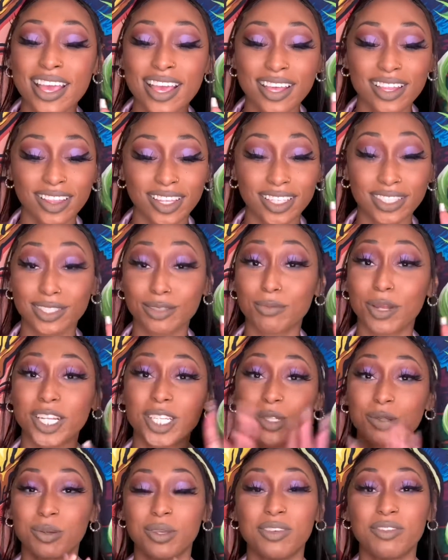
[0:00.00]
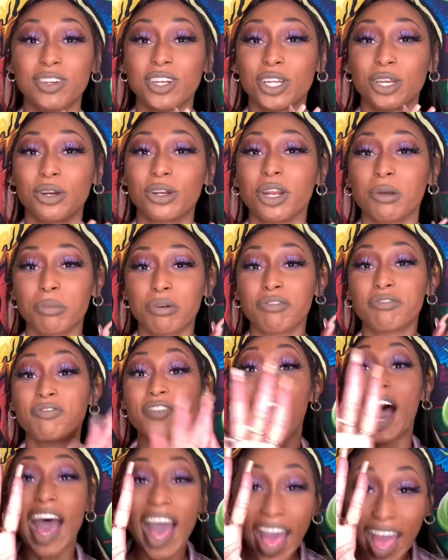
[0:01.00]
This is about to be video number
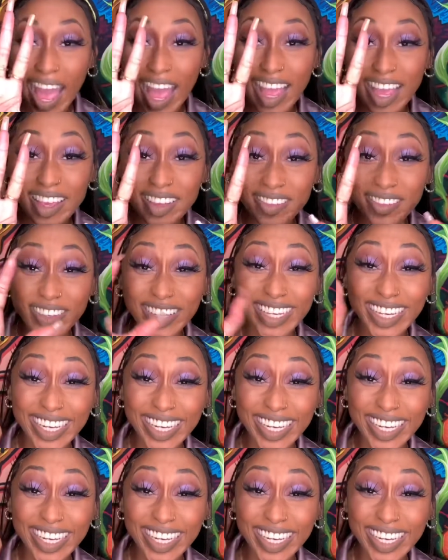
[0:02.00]
5.